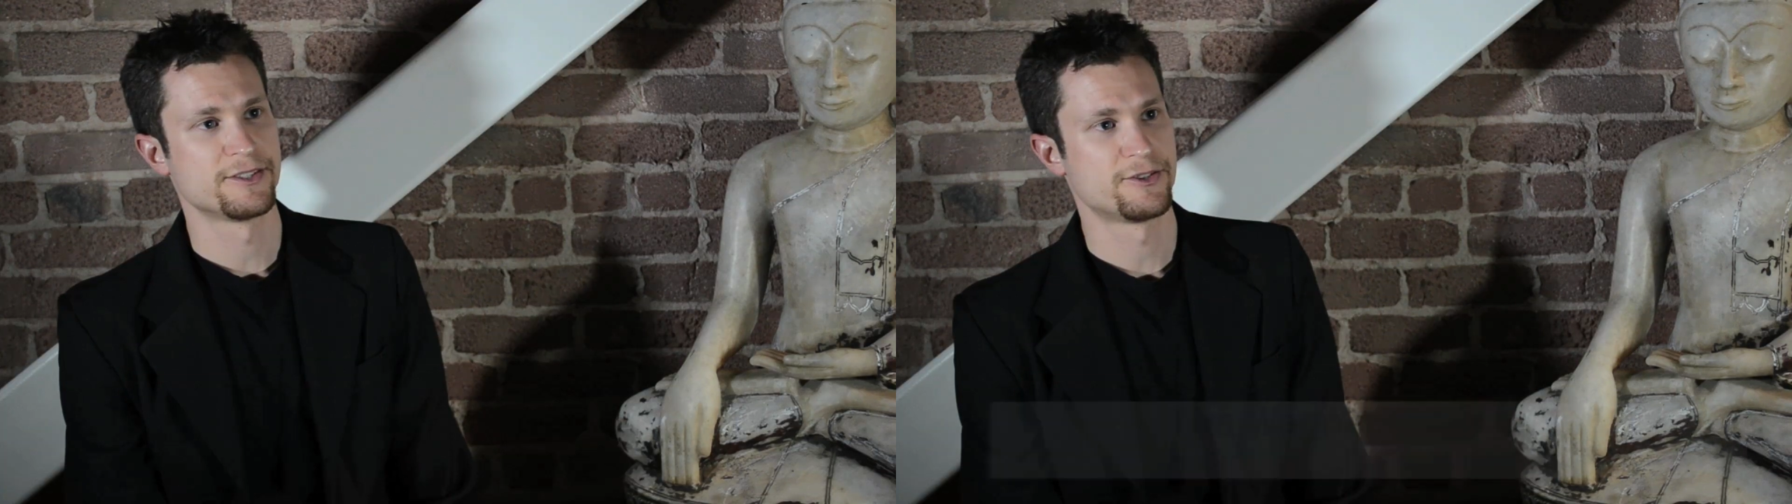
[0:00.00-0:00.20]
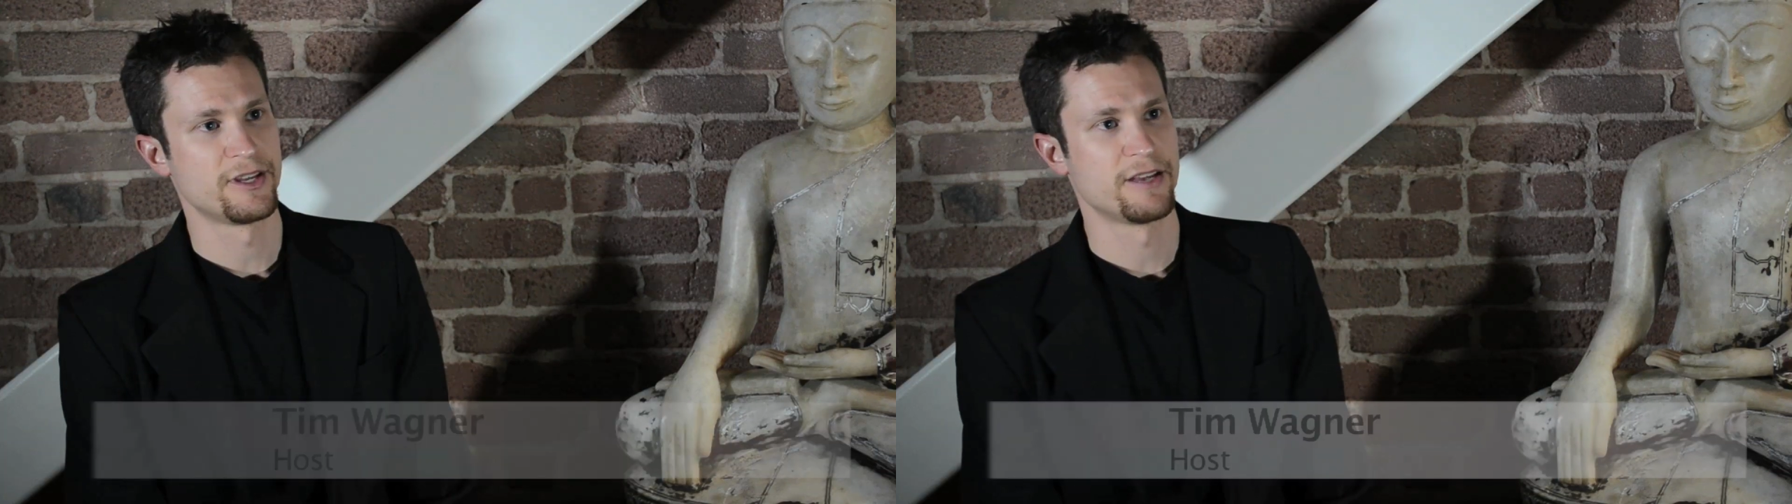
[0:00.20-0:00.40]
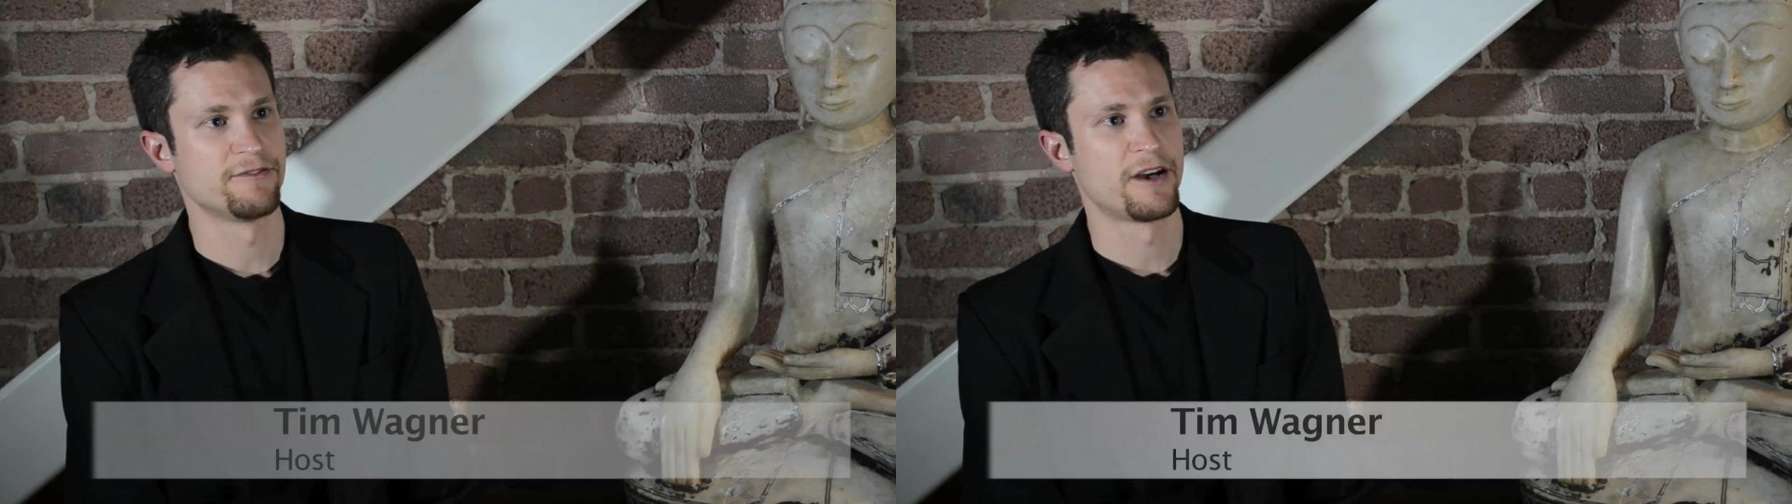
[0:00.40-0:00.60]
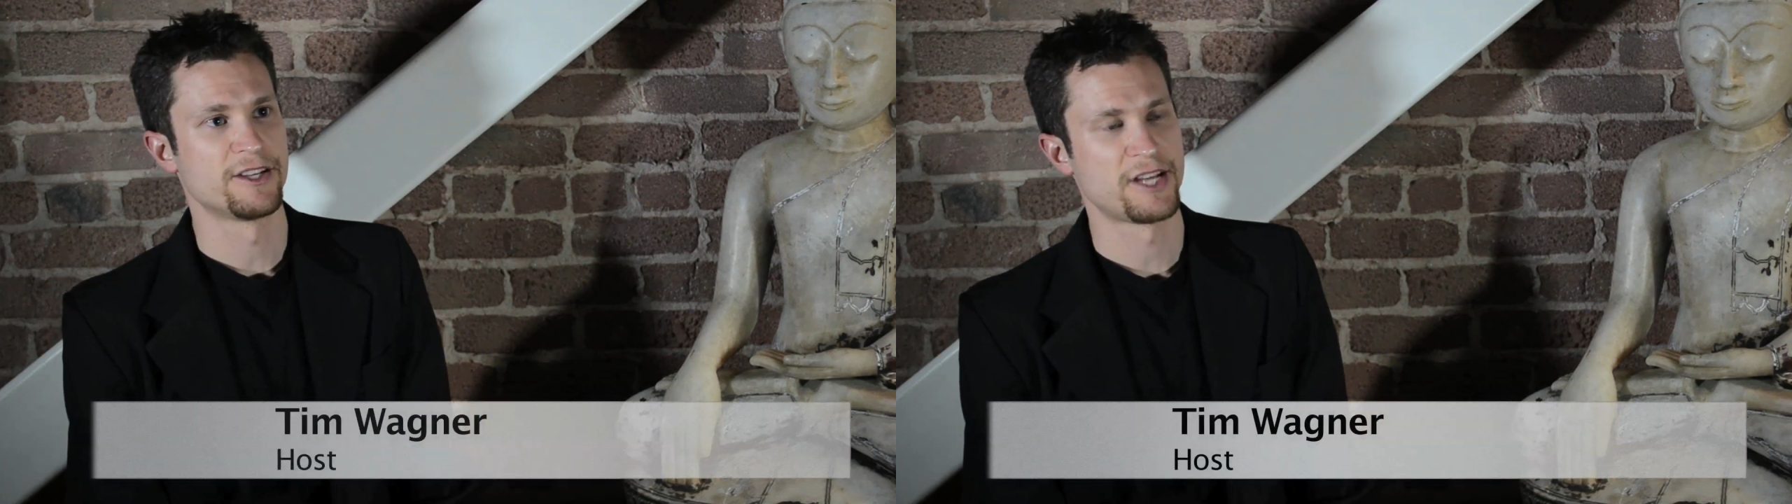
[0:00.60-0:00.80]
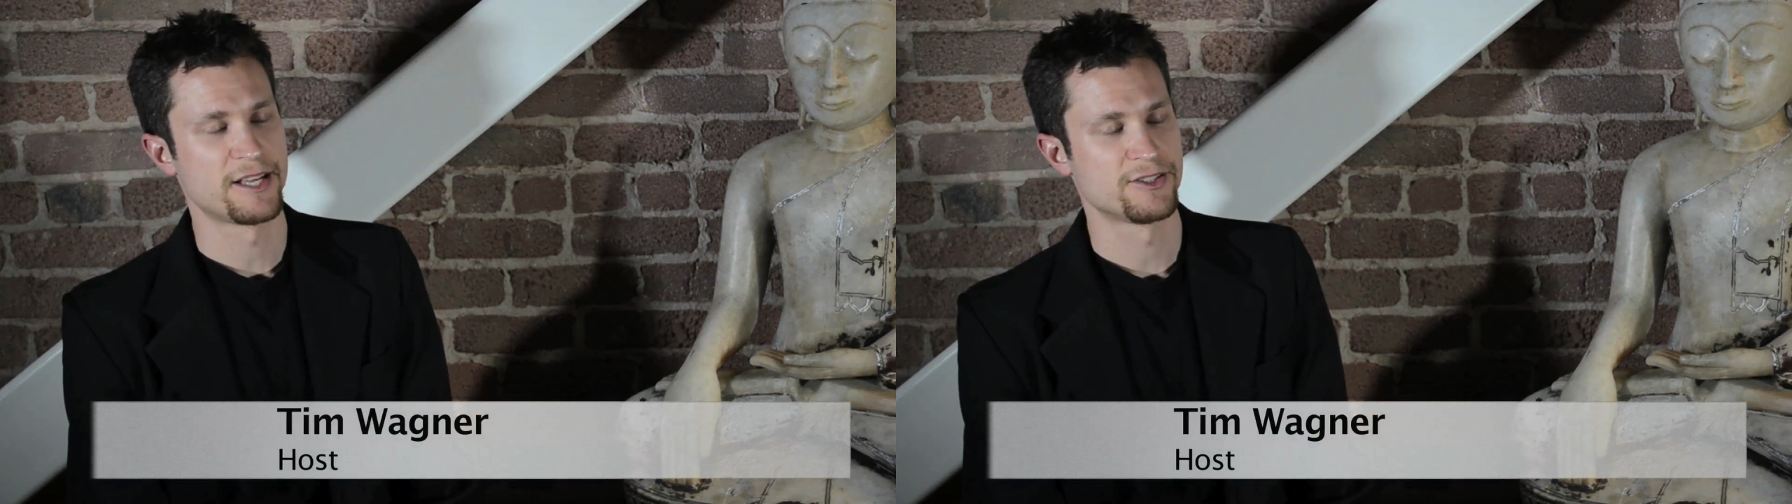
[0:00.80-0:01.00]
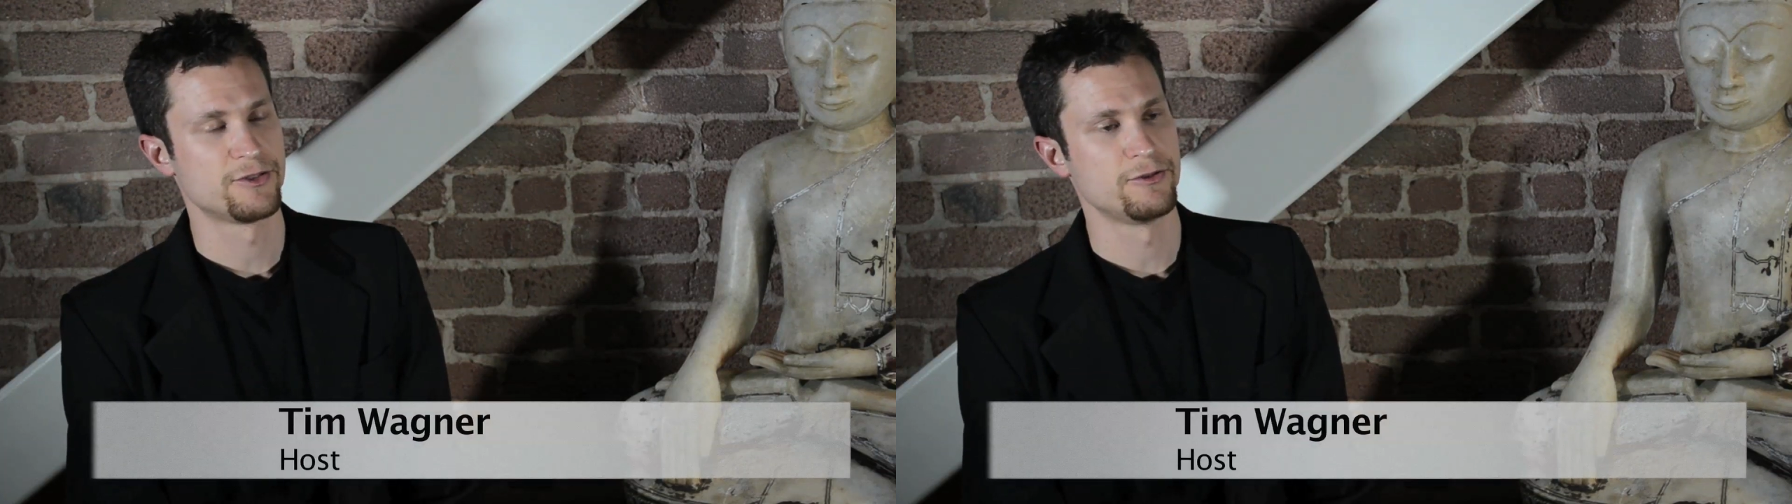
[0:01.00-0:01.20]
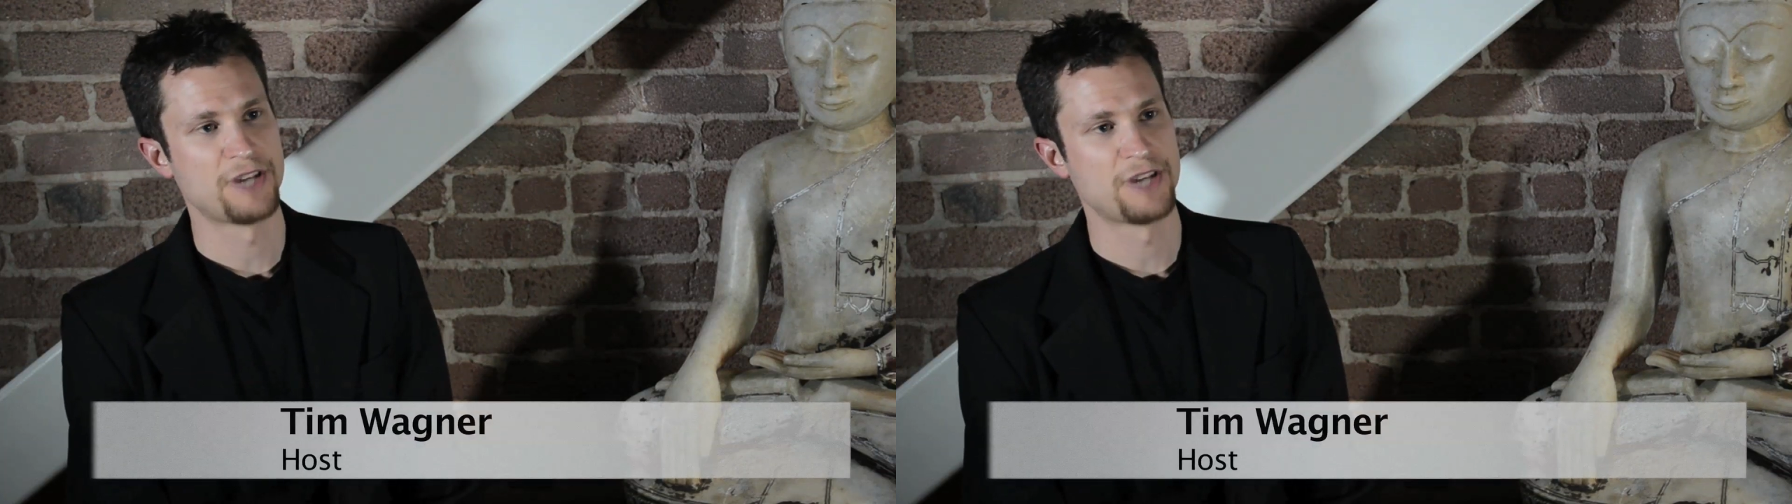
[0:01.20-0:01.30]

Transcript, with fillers: is to give a chance to